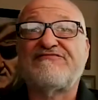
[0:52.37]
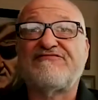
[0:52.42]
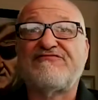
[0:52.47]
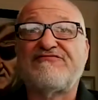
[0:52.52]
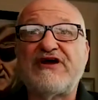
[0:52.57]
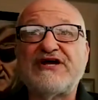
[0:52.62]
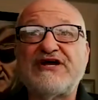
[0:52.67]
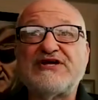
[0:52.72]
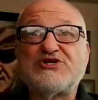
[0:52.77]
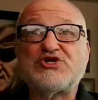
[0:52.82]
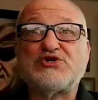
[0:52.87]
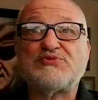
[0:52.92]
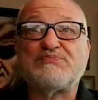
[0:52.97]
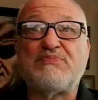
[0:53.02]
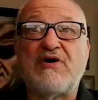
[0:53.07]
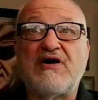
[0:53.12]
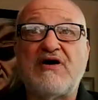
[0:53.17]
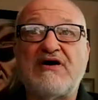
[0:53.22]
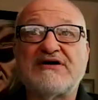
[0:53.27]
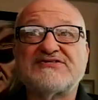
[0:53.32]
French
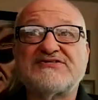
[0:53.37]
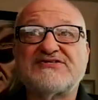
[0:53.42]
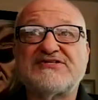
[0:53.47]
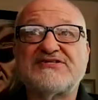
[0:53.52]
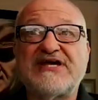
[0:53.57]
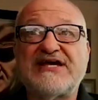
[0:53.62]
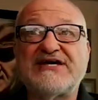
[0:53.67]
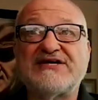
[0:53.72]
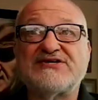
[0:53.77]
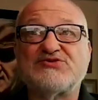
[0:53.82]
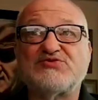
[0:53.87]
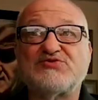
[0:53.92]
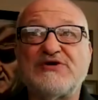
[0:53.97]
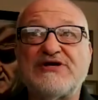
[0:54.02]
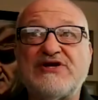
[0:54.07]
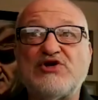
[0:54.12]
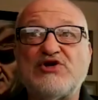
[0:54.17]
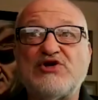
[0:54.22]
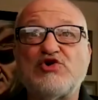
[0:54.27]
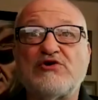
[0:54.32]
boss says
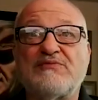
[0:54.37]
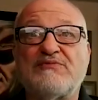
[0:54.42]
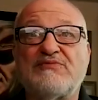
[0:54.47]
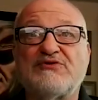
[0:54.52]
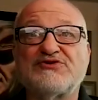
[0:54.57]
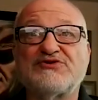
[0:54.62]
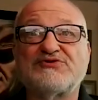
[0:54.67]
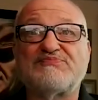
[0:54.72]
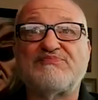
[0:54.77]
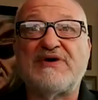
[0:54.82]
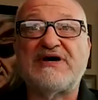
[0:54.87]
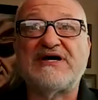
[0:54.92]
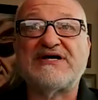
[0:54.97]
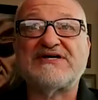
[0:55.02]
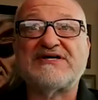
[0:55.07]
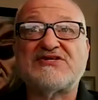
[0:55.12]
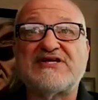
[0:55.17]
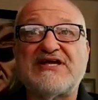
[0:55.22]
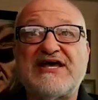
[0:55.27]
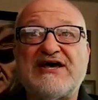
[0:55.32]
renewables
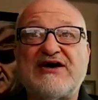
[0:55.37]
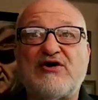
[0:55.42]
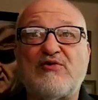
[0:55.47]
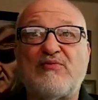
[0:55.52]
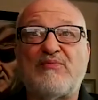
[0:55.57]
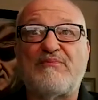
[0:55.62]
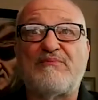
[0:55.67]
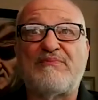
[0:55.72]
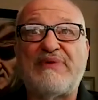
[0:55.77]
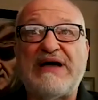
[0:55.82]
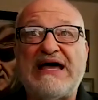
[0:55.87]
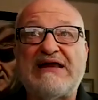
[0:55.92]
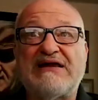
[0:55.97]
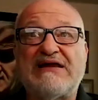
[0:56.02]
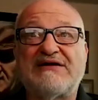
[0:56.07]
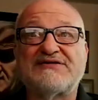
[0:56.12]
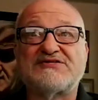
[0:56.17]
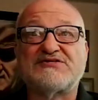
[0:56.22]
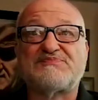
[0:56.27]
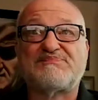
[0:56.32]
must help
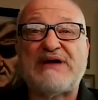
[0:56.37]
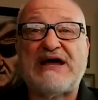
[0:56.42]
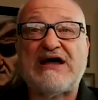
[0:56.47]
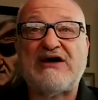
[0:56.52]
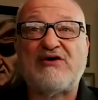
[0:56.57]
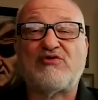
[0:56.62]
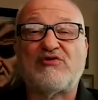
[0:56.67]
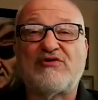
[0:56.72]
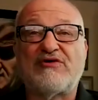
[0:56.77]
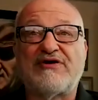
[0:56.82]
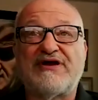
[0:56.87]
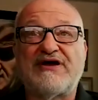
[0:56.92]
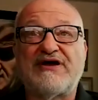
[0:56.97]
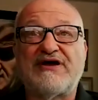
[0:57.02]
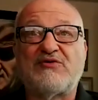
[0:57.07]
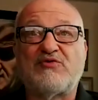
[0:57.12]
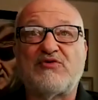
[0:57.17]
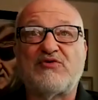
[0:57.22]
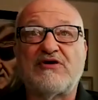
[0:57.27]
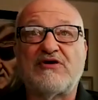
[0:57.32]
balance power
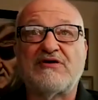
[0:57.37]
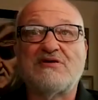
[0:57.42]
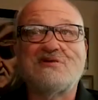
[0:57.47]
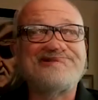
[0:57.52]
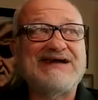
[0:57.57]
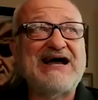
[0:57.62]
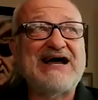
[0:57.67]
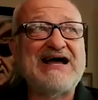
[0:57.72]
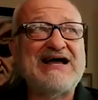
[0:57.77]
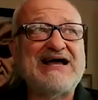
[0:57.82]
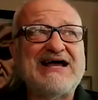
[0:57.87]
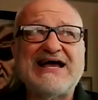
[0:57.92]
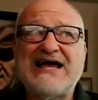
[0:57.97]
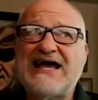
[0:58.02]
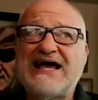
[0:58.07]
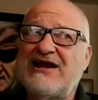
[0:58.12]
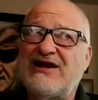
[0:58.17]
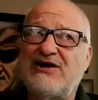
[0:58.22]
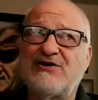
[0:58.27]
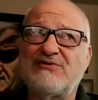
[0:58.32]
network. I
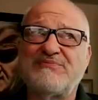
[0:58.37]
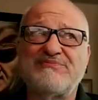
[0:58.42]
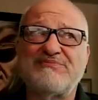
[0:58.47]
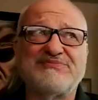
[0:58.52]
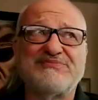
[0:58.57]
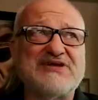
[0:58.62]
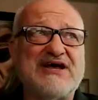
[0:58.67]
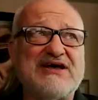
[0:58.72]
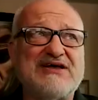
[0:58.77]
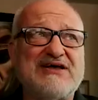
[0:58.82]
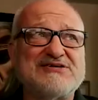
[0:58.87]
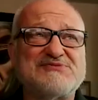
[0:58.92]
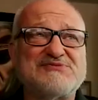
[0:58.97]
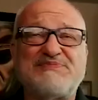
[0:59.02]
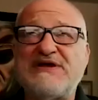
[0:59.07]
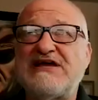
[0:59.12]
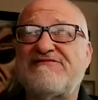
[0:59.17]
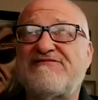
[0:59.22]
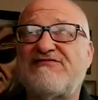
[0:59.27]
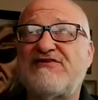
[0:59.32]
got to learn to
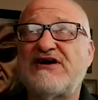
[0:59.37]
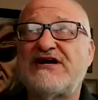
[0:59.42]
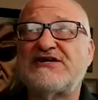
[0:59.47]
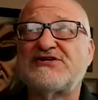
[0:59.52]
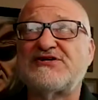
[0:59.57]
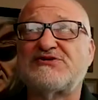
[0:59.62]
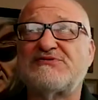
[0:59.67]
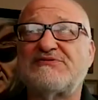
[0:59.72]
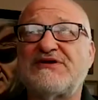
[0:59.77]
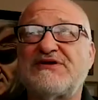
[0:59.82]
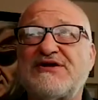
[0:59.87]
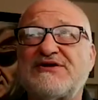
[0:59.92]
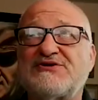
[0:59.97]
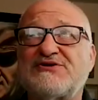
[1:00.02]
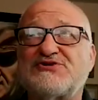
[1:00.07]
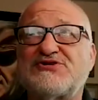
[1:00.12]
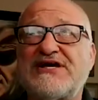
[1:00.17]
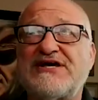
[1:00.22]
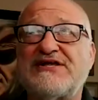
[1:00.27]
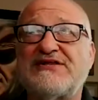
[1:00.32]
speak French and
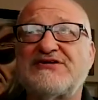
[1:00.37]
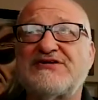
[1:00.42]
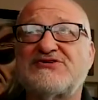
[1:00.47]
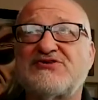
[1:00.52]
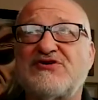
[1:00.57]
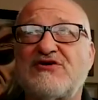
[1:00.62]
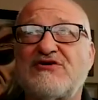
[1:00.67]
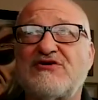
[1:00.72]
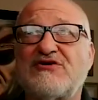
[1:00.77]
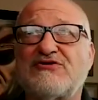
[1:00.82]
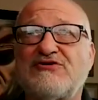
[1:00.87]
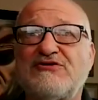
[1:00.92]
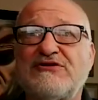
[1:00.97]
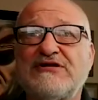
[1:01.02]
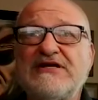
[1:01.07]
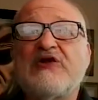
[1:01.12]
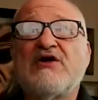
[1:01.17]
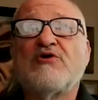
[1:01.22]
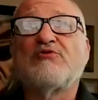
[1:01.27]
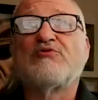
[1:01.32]
understand this article.
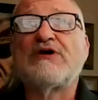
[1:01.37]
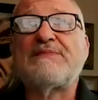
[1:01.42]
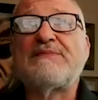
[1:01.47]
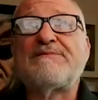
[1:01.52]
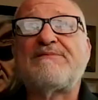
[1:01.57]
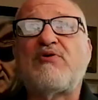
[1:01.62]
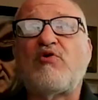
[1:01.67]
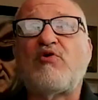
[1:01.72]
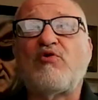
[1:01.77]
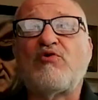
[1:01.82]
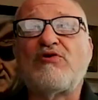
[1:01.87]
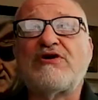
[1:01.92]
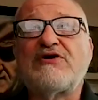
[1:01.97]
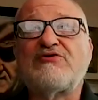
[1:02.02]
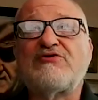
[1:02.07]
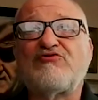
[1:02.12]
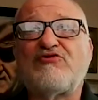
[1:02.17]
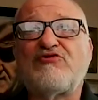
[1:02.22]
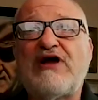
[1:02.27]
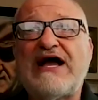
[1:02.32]

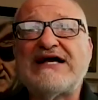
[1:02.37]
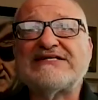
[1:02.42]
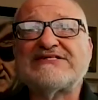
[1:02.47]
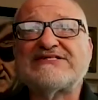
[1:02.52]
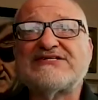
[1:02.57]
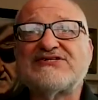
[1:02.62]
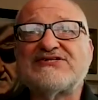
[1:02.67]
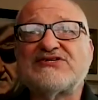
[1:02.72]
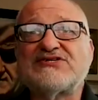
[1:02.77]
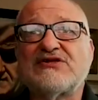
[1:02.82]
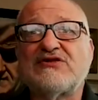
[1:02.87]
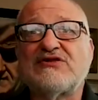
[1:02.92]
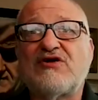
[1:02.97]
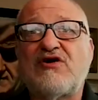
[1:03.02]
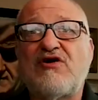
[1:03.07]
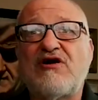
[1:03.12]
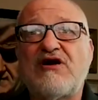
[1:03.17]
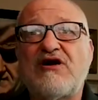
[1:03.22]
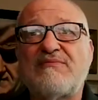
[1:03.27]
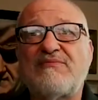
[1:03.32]
Report rises
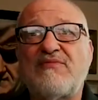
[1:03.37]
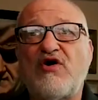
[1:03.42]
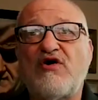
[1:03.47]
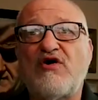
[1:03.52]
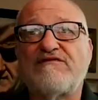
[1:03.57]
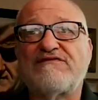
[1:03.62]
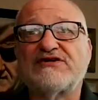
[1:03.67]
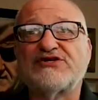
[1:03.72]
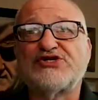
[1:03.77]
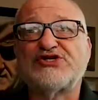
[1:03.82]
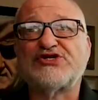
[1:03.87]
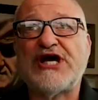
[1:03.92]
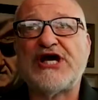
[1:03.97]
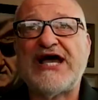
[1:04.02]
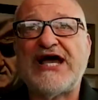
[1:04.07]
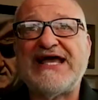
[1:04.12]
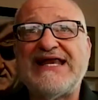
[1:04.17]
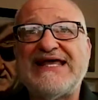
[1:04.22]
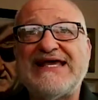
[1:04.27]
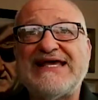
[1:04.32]
alarm over
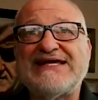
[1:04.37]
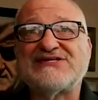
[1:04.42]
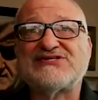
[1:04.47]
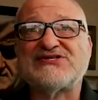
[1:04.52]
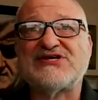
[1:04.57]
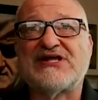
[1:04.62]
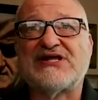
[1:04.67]
Chinese